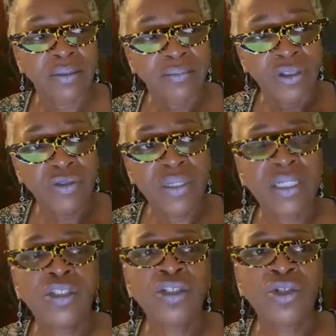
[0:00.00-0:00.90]
You
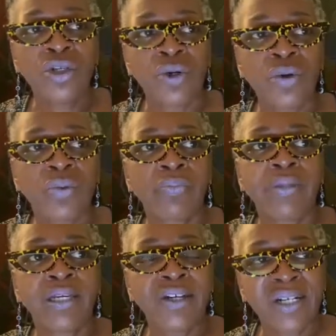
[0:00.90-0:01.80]
need to know
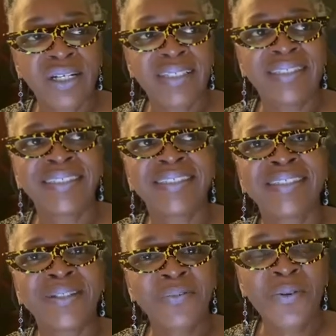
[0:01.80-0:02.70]
because
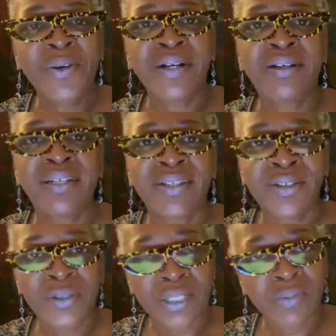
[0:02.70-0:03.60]
somewhere in
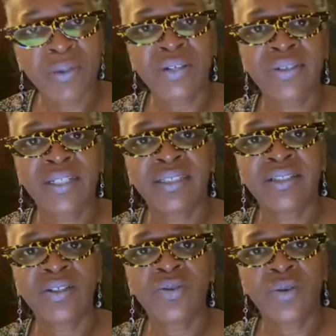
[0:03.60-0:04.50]
your experience,
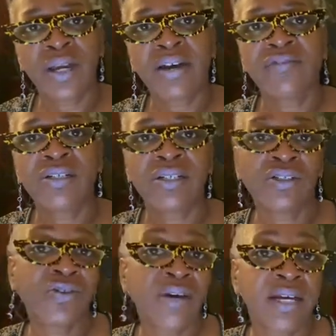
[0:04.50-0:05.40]
you will have to
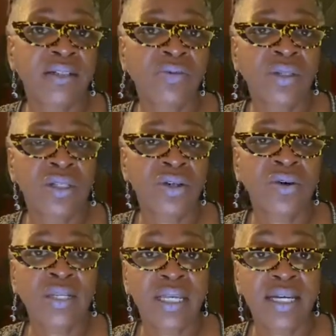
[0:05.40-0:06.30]
interact with an
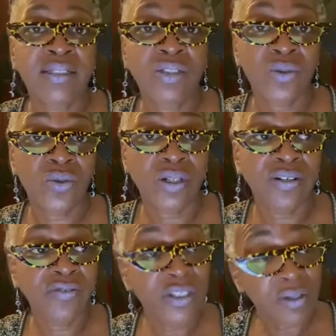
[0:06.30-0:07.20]
online store
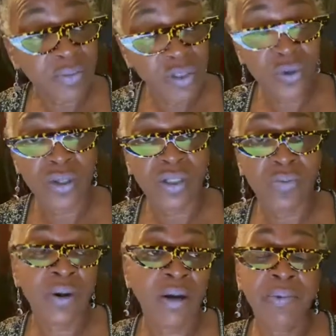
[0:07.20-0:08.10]
of some sort. You
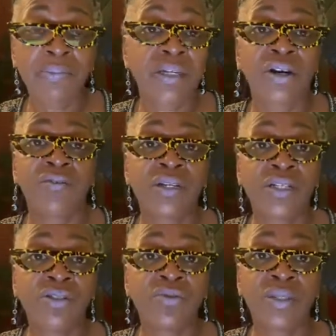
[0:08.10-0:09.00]
probably already
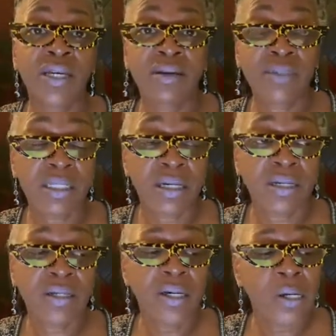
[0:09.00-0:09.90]
do with Amazon,
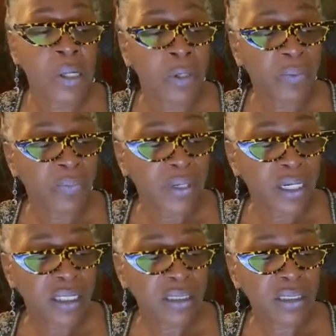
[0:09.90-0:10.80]

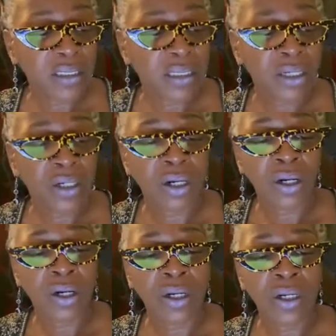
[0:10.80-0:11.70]
but there
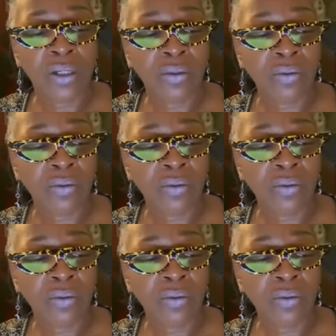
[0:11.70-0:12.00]
are